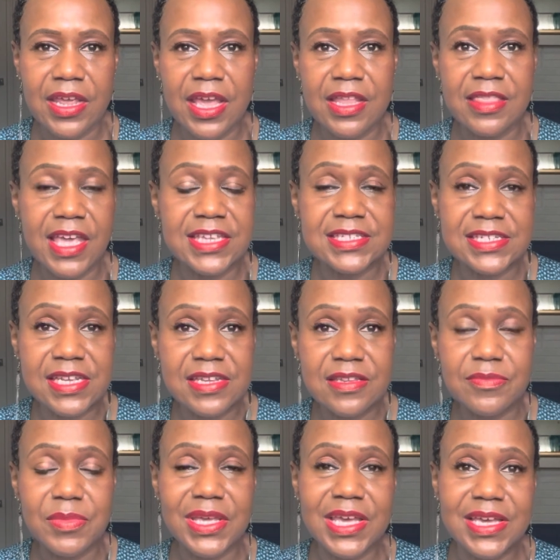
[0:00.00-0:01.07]
And they
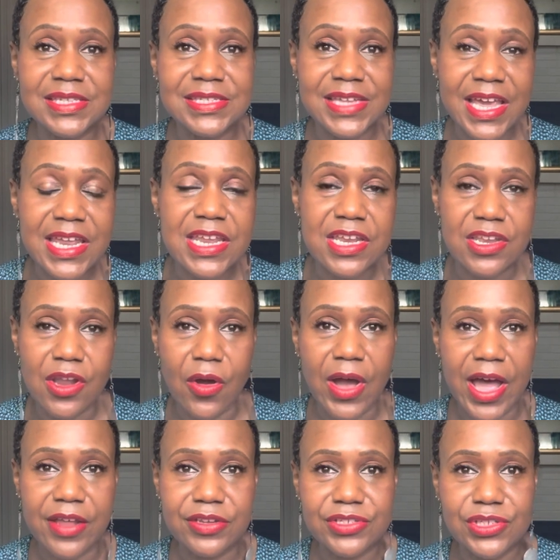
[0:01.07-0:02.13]
didn't because they didn't know
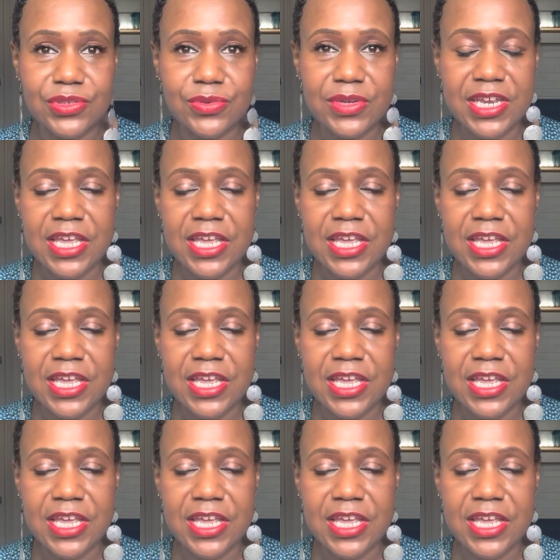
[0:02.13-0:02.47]
how to do it.